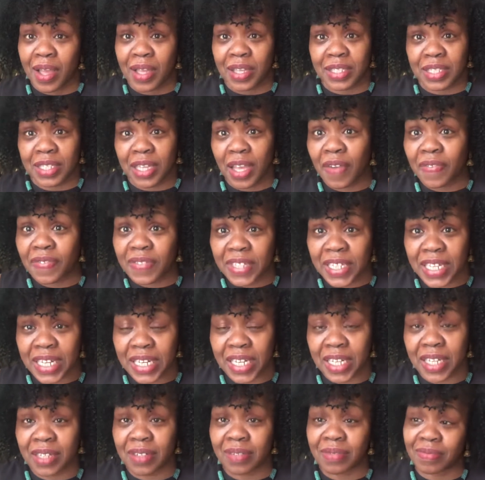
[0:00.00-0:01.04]
"Tough
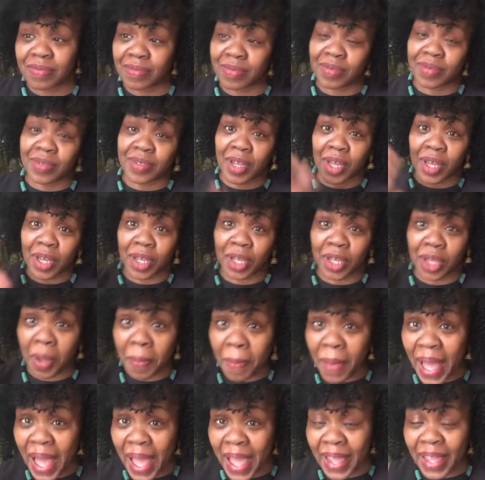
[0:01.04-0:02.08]
titty.
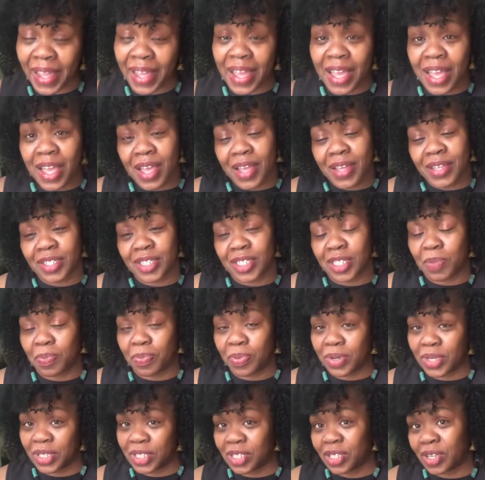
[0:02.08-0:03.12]
Goodbye." She
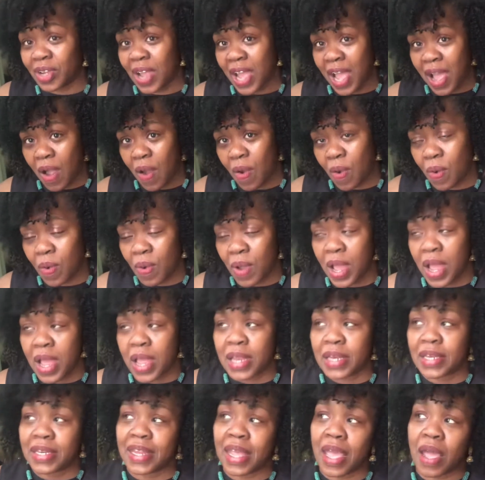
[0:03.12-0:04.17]
puts her out.
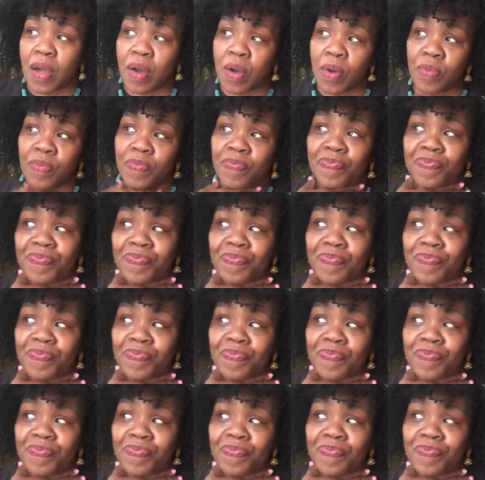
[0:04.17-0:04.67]
Now,